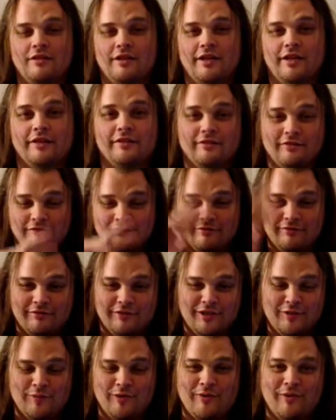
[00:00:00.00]
Hey,
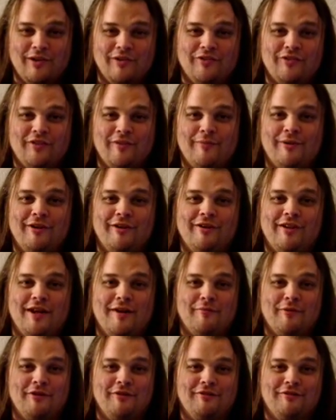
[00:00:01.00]
it's been a while since I've been on
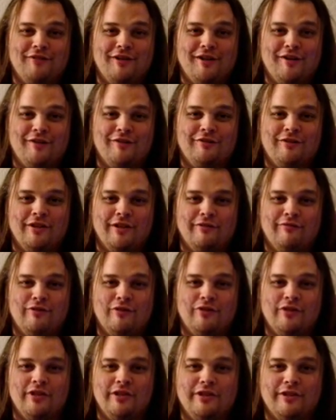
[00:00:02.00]
camera. I did a
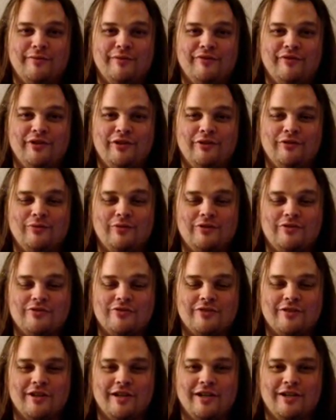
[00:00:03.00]
few TEW videos,
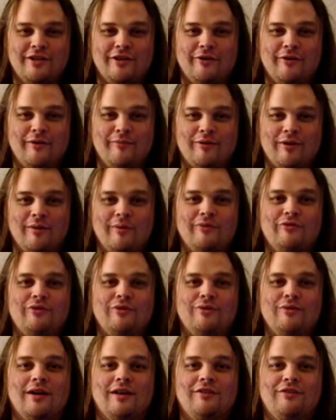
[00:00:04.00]
which I know I promised
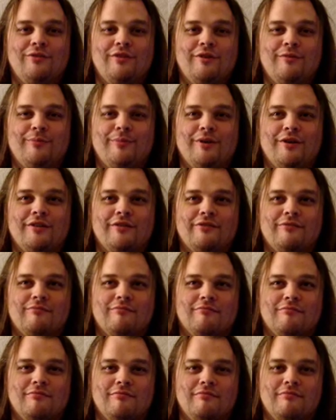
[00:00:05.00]
to last week, but
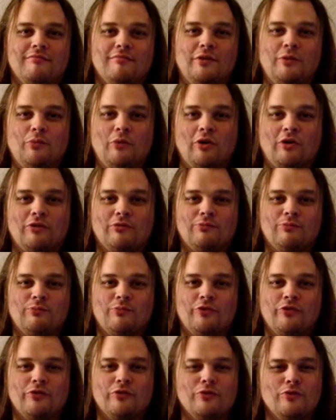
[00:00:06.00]
work,
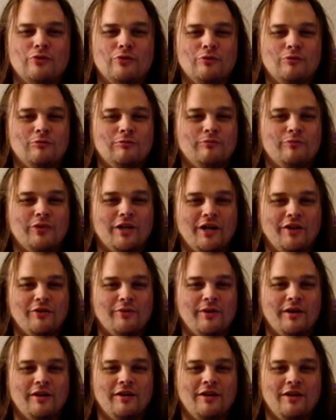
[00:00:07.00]
school got
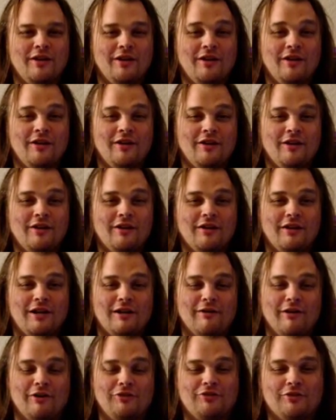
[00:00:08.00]
in the way.
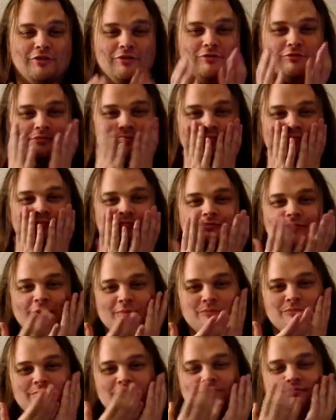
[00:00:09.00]
I also
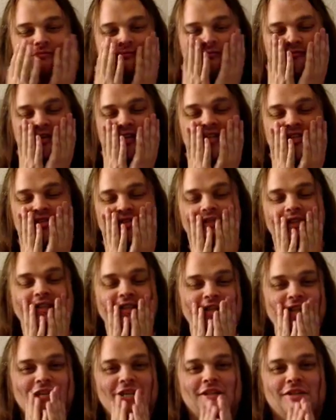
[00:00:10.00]
am facially
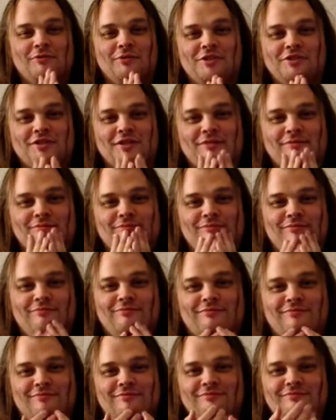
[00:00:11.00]
naked, which I'm
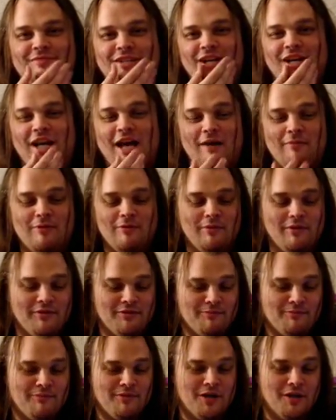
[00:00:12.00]
not happy
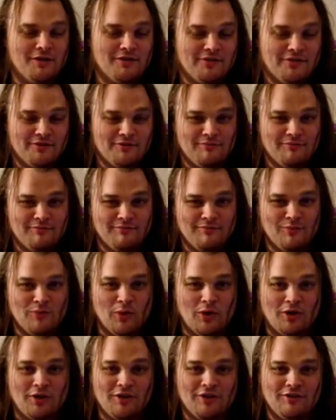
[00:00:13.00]
with, but
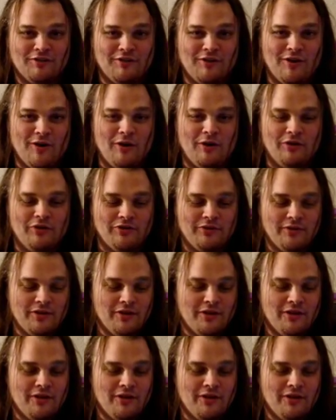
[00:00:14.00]
work calls.